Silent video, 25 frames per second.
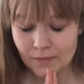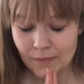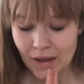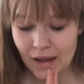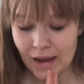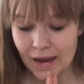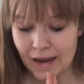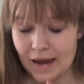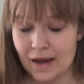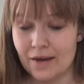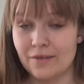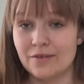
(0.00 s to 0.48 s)

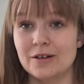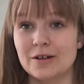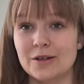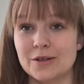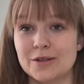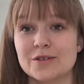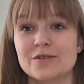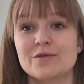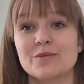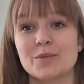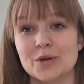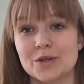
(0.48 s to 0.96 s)
have a lot
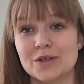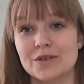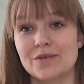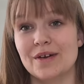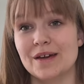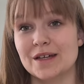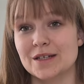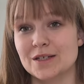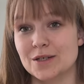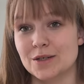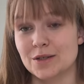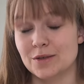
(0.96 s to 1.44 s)
of
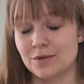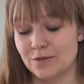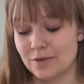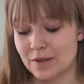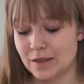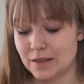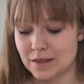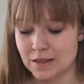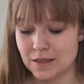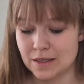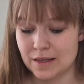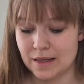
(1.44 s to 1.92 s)
motivation to
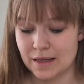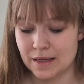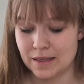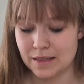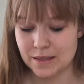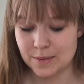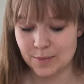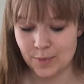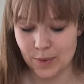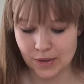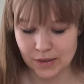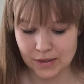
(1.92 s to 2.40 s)
finish
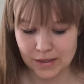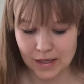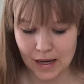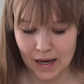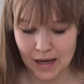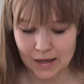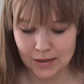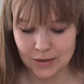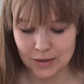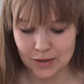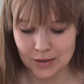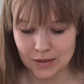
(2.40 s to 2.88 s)
this, but
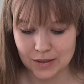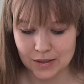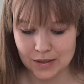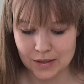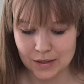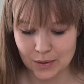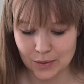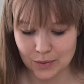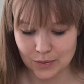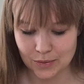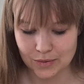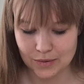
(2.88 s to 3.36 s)
I just
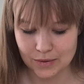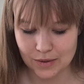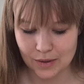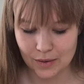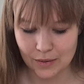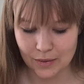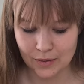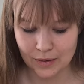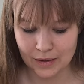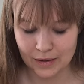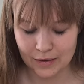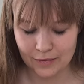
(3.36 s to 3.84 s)
don't
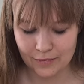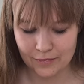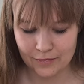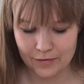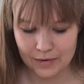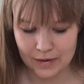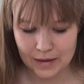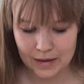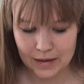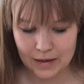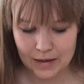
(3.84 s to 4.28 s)
know if